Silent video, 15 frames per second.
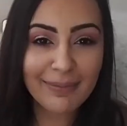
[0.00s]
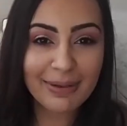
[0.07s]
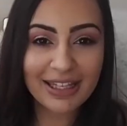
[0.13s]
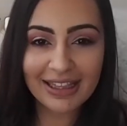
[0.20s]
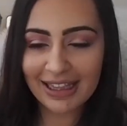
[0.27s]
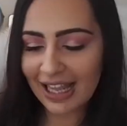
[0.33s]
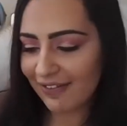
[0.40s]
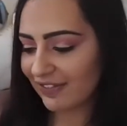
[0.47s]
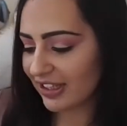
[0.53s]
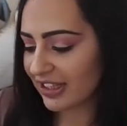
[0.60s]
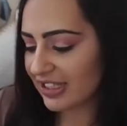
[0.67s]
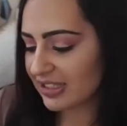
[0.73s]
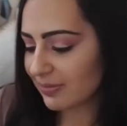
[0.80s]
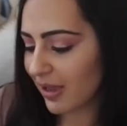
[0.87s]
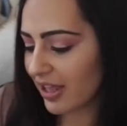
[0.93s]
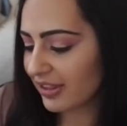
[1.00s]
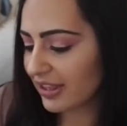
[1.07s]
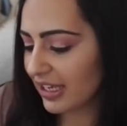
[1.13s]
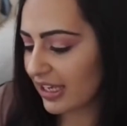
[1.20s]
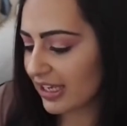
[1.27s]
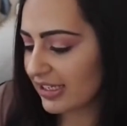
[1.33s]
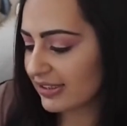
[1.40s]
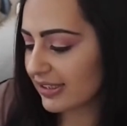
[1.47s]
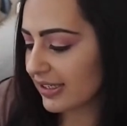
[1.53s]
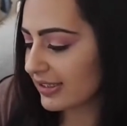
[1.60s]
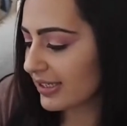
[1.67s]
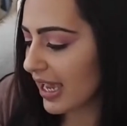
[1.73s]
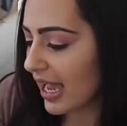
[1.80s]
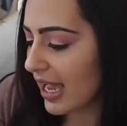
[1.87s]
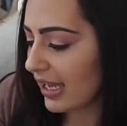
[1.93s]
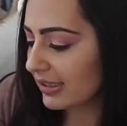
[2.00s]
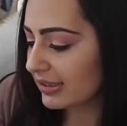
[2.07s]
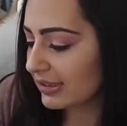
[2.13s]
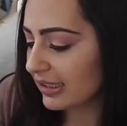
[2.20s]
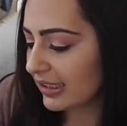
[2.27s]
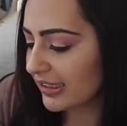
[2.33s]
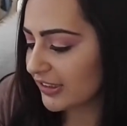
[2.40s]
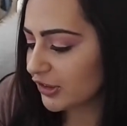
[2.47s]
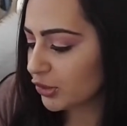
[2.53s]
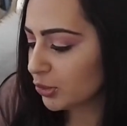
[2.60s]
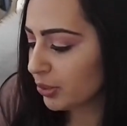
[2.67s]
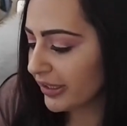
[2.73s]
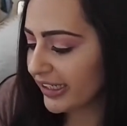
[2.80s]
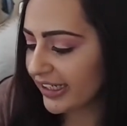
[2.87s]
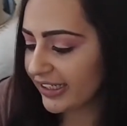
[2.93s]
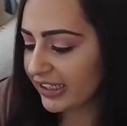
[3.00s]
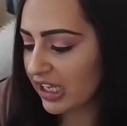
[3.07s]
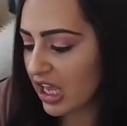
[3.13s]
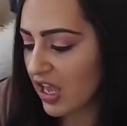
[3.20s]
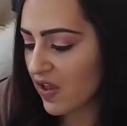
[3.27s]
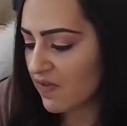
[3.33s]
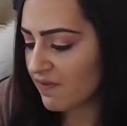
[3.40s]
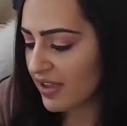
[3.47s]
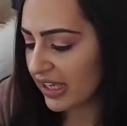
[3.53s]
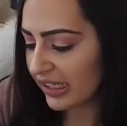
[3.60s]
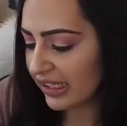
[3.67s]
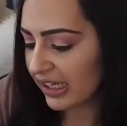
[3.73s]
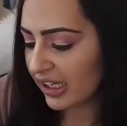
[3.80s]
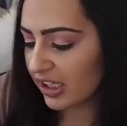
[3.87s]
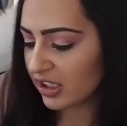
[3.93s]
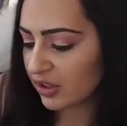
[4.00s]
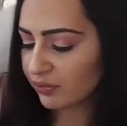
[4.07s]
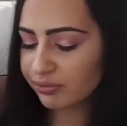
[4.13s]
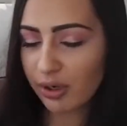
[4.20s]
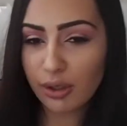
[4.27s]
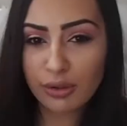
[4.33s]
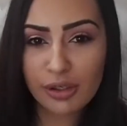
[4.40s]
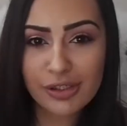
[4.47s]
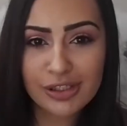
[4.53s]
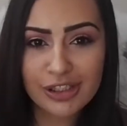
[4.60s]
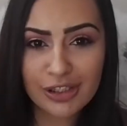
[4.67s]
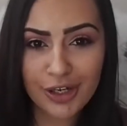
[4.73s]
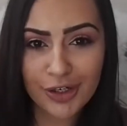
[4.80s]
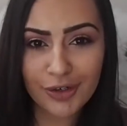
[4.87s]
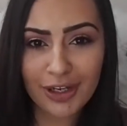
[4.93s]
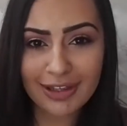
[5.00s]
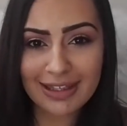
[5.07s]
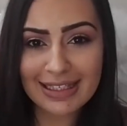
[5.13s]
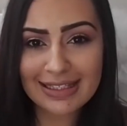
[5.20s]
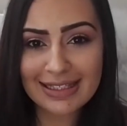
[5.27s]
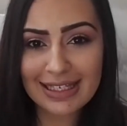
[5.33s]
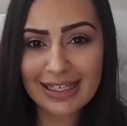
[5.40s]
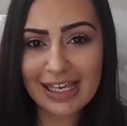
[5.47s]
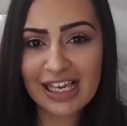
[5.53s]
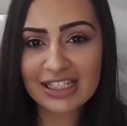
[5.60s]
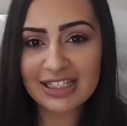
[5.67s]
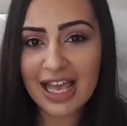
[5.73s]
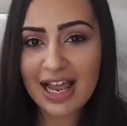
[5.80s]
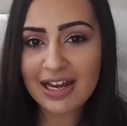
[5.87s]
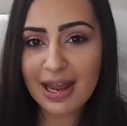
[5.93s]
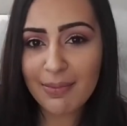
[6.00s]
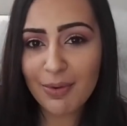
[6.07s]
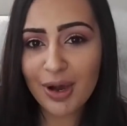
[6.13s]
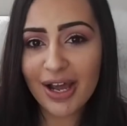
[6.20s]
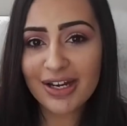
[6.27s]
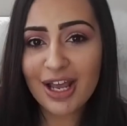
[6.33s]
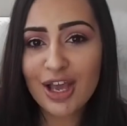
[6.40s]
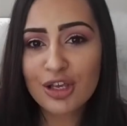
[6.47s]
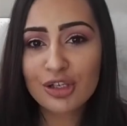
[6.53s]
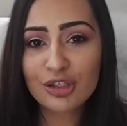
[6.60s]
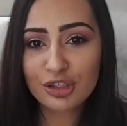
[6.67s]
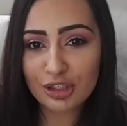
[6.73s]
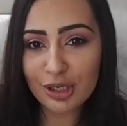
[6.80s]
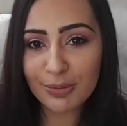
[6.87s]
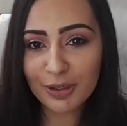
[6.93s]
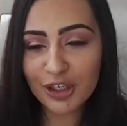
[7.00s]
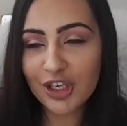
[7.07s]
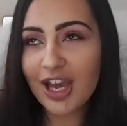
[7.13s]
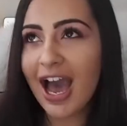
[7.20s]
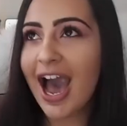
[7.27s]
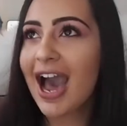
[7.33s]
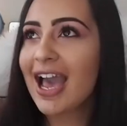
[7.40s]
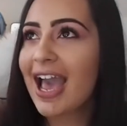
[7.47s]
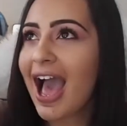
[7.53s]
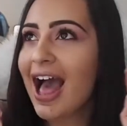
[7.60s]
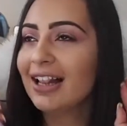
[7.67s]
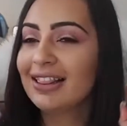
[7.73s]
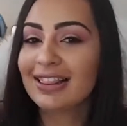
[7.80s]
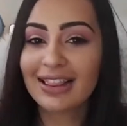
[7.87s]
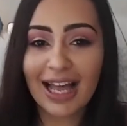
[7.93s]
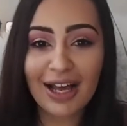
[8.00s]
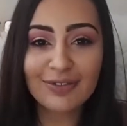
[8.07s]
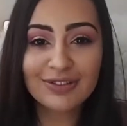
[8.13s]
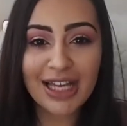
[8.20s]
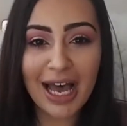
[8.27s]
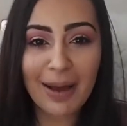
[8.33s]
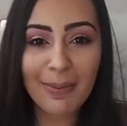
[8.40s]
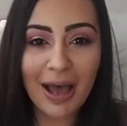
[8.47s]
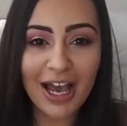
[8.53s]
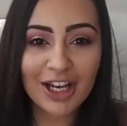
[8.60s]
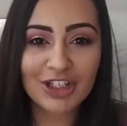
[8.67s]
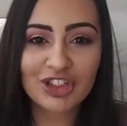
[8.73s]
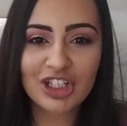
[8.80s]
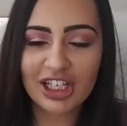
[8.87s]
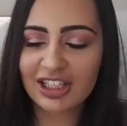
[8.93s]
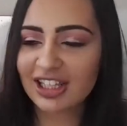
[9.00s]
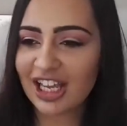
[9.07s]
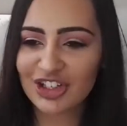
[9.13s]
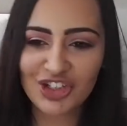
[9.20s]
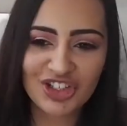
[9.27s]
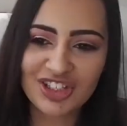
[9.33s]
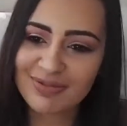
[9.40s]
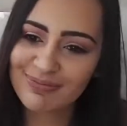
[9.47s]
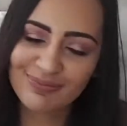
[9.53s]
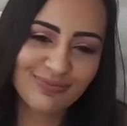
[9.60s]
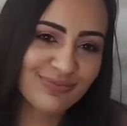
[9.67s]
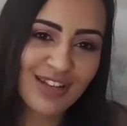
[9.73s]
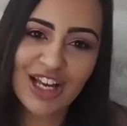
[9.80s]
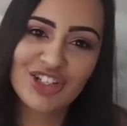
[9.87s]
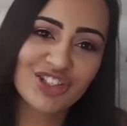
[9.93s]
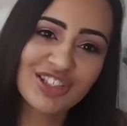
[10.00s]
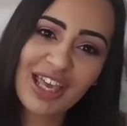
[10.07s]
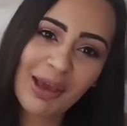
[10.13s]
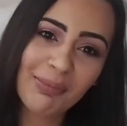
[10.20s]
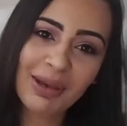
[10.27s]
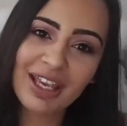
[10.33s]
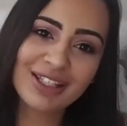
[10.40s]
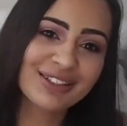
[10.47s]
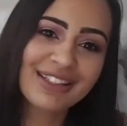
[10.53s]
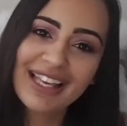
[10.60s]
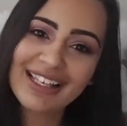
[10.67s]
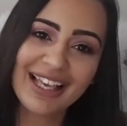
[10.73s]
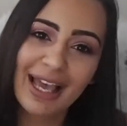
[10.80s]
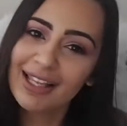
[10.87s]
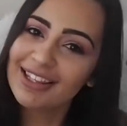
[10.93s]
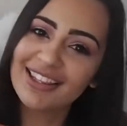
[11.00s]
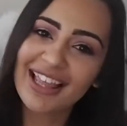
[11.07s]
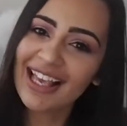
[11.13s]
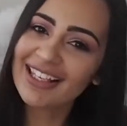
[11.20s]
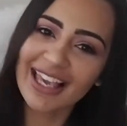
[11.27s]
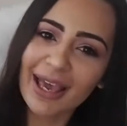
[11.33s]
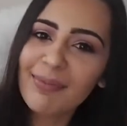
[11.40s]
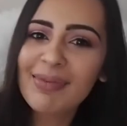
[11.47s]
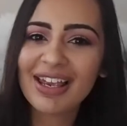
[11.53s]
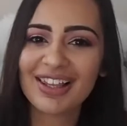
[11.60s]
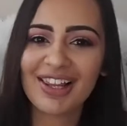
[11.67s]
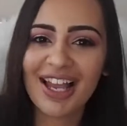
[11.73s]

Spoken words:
I've been loving this month is the Tarte Clean Queen Vegan Roll-On Deodorant. This thing is, number one, super cute. I love Tarte packaging. They just get me. They get me.